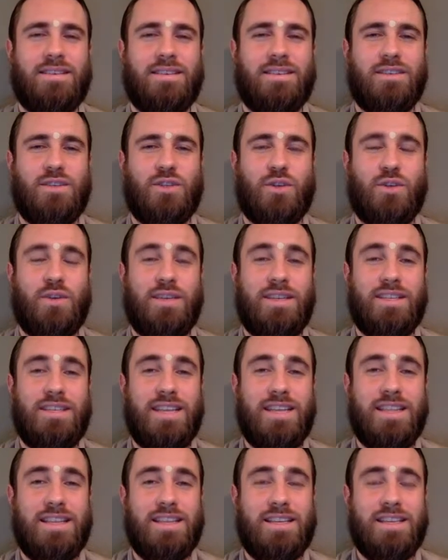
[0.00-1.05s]
So it is
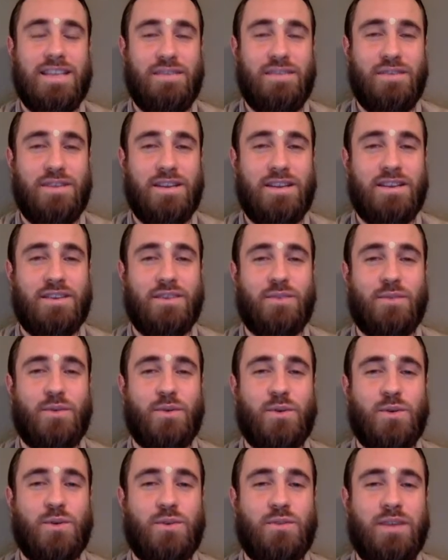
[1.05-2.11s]
said that even in the
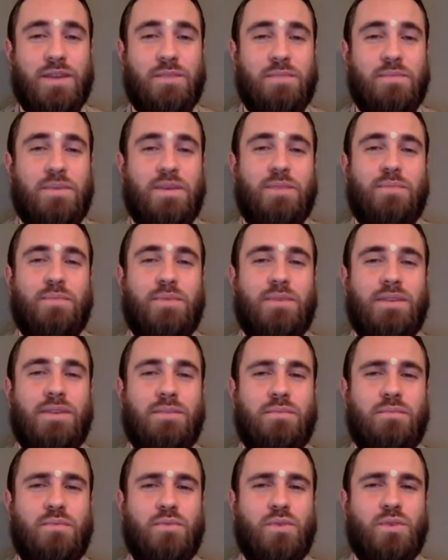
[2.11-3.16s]
world, when people
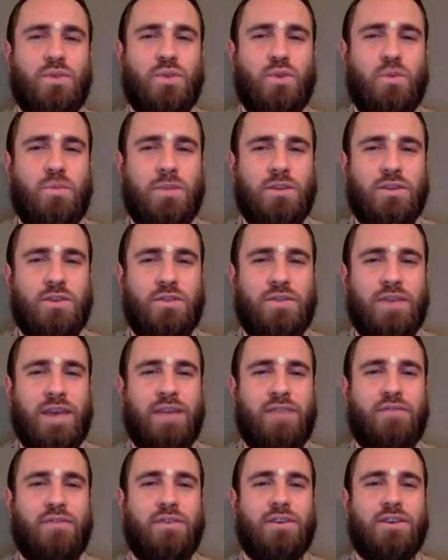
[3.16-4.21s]
put so much of
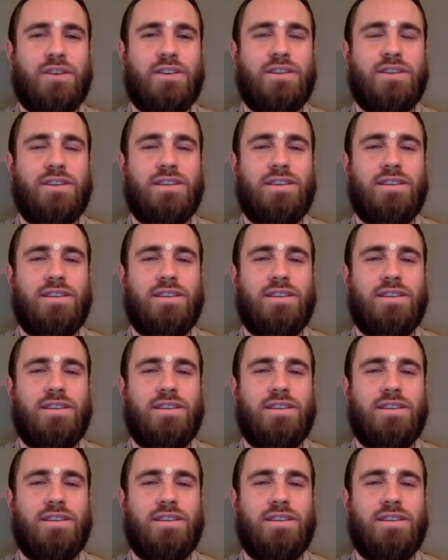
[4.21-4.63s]
effort,